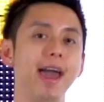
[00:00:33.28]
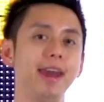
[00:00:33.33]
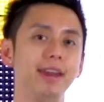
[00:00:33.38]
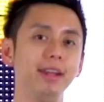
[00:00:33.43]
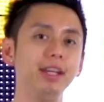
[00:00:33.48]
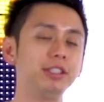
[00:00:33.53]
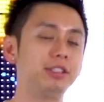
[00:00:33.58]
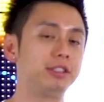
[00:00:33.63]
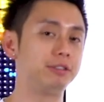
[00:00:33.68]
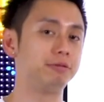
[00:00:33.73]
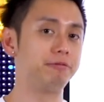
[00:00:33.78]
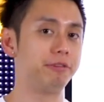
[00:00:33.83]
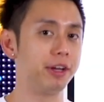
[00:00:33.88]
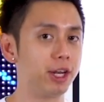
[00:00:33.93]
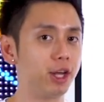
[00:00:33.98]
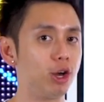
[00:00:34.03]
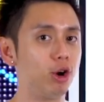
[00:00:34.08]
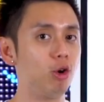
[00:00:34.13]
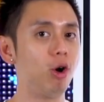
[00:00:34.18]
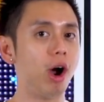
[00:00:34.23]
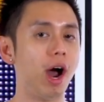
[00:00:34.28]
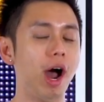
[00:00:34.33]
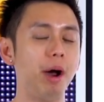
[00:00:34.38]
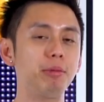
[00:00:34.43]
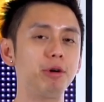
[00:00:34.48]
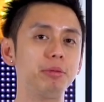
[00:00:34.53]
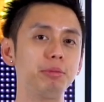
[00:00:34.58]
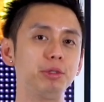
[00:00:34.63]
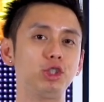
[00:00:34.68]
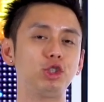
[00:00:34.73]
And in this video, I'm
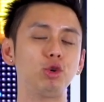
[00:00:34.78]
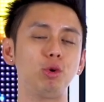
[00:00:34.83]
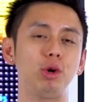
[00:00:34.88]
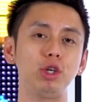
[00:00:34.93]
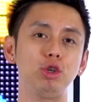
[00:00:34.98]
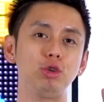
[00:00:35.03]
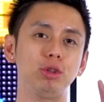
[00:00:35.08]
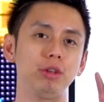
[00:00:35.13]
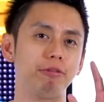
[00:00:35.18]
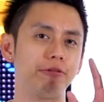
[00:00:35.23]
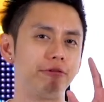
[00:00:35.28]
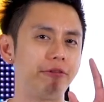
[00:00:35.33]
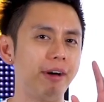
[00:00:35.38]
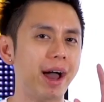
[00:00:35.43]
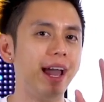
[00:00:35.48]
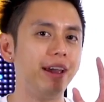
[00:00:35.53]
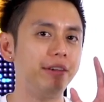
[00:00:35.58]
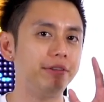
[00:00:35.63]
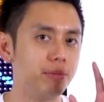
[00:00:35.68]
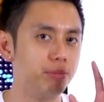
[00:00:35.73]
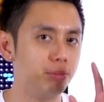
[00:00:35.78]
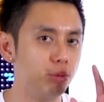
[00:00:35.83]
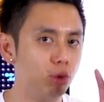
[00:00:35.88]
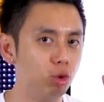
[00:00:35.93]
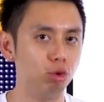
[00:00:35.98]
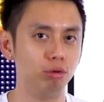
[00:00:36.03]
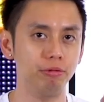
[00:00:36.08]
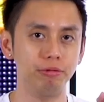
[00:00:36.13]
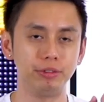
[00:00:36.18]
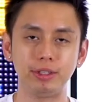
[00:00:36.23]
going to be showing you the five
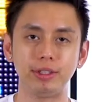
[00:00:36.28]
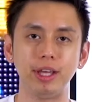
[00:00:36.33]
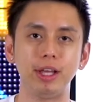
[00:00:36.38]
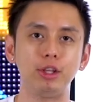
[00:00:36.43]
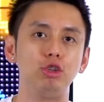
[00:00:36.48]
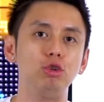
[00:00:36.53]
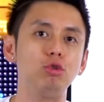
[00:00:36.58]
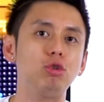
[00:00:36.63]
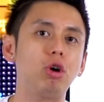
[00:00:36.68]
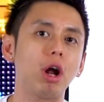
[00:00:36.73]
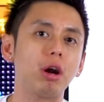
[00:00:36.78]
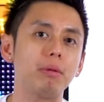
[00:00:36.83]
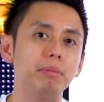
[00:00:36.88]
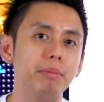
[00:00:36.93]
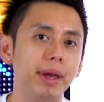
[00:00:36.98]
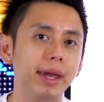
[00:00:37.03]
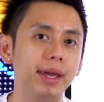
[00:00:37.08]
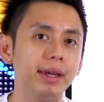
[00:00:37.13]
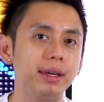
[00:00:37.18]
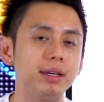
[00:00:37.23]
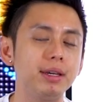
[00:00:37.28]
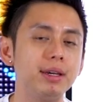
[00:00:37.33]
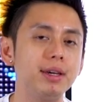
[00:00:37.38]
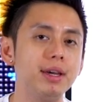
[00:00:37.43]
moves that you got to make